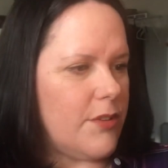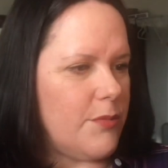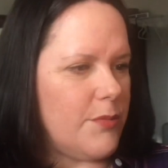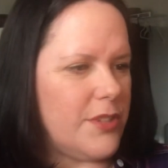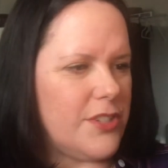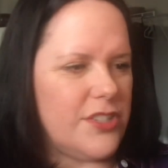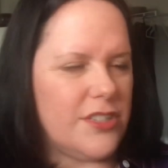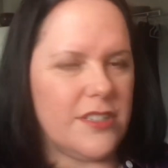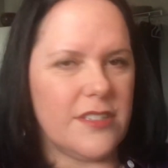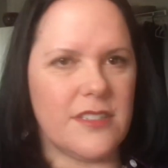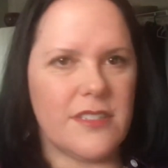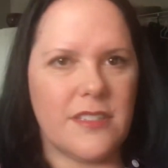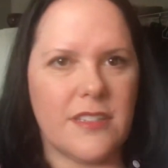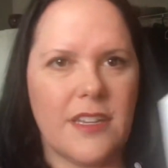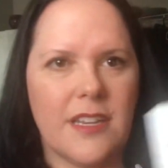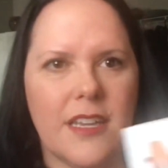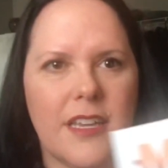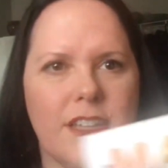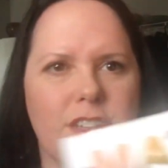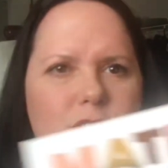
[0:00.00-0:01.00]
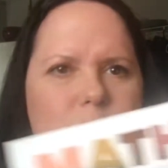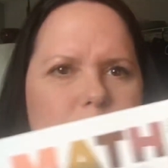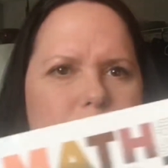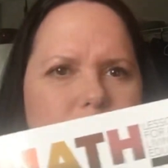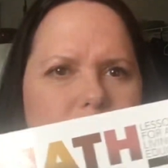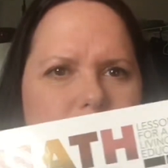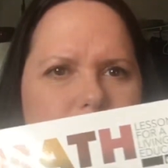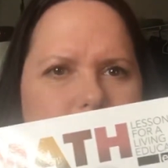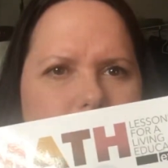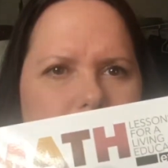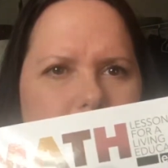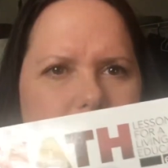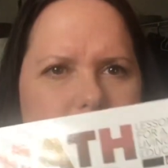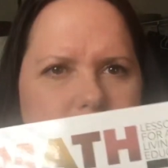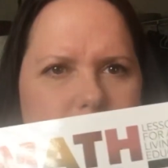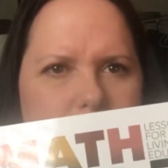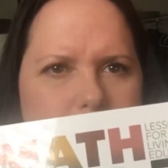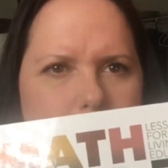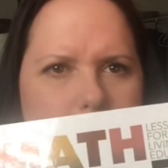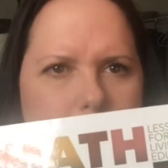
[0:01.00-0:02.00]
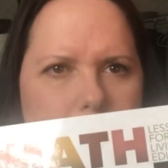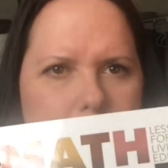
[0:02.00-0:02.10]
which is switches to a different,